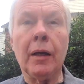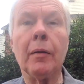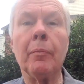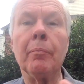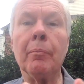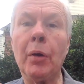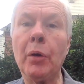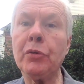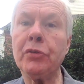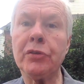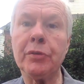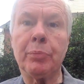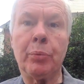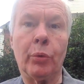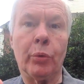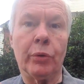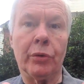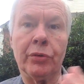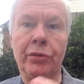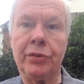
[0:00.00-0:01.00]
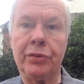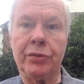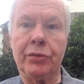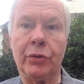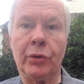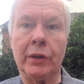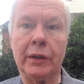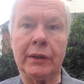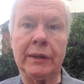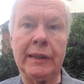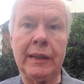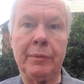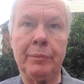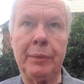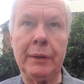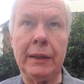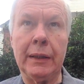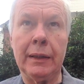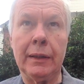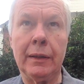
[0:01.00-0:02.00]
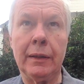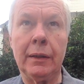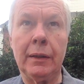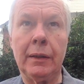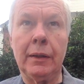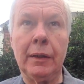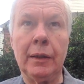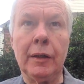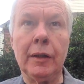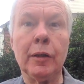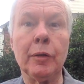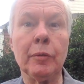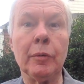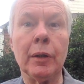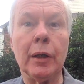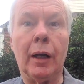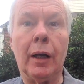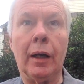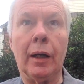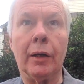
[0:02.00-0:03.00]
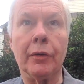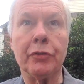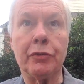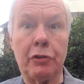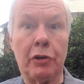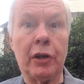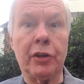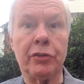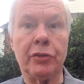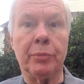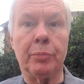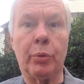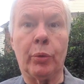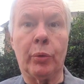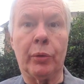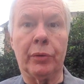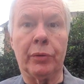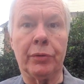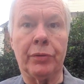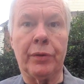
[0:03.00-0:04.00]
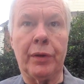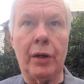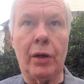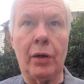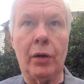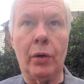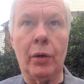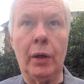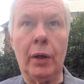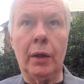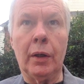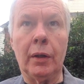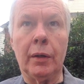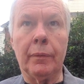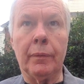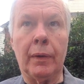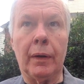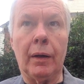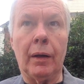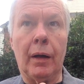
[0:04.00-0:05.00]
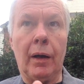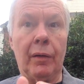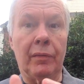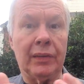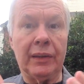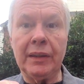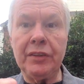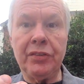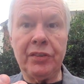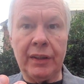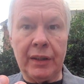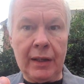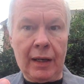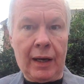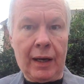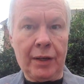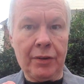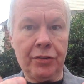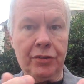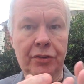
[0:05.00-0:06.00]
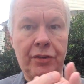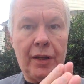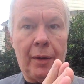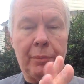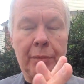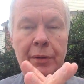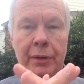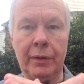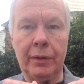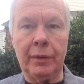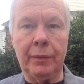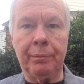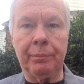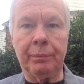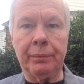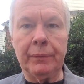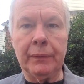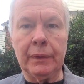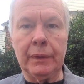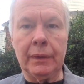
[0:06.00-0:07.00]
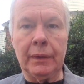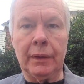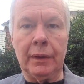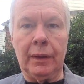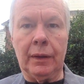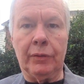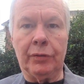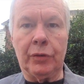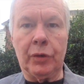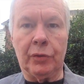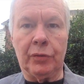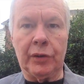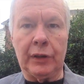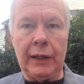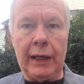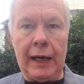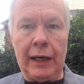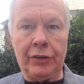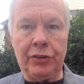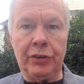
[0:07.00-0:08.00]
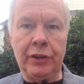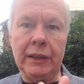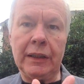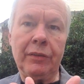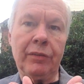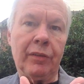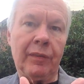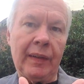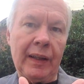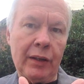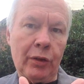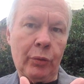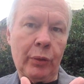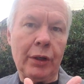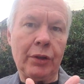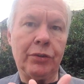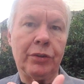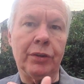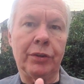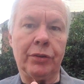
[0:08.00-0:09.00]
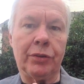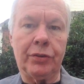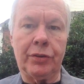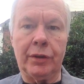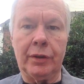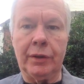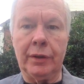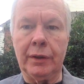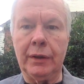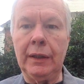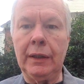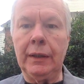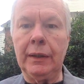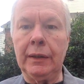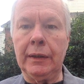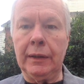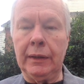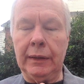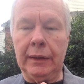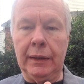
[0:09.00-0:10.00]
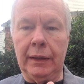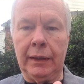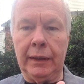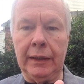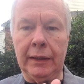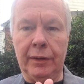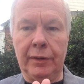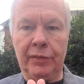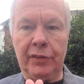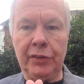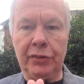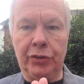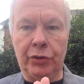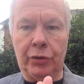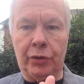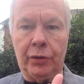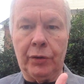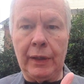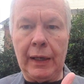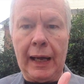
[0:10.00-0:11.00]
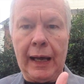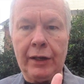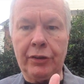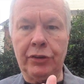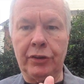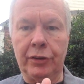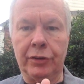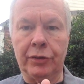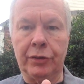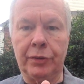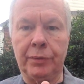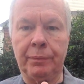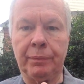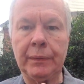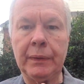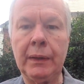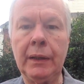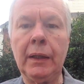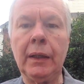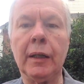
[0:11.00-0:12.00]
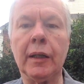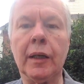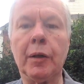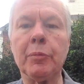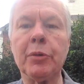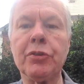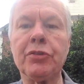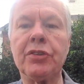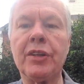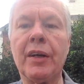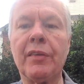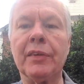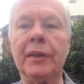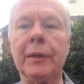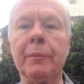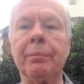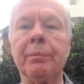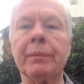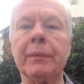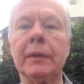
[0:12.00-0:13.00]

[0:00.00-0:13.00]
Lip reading: Most supporters historically have been strong supporters, though, of at least the concept of covert action, even if they question certain individual actions. Number 7,